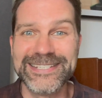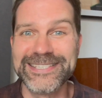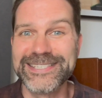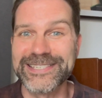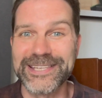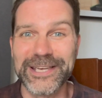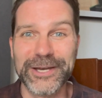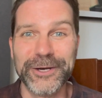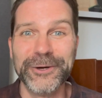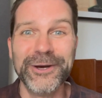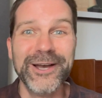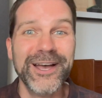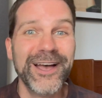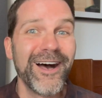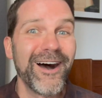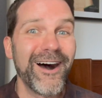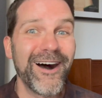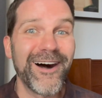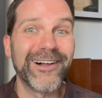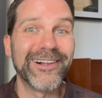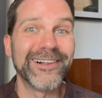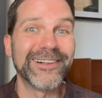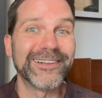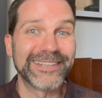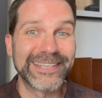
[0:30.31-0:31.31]
So
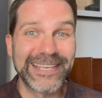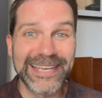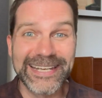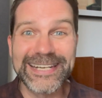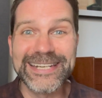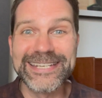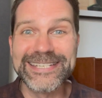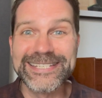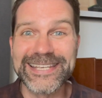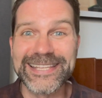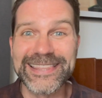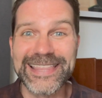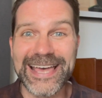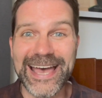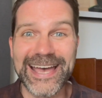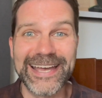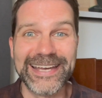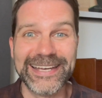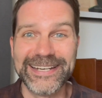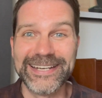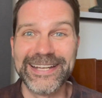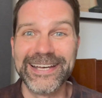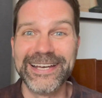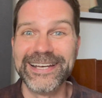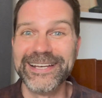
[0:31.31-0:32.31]
I'll get into that
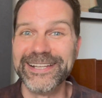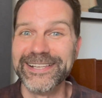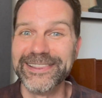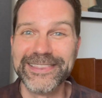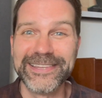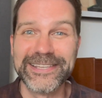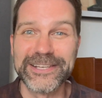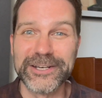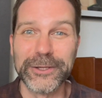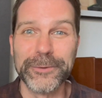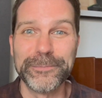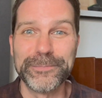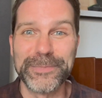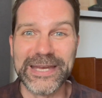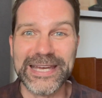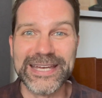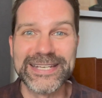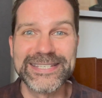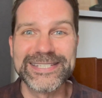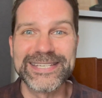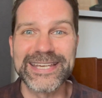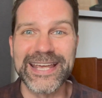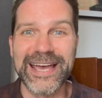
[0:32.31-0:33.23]
in a little bit.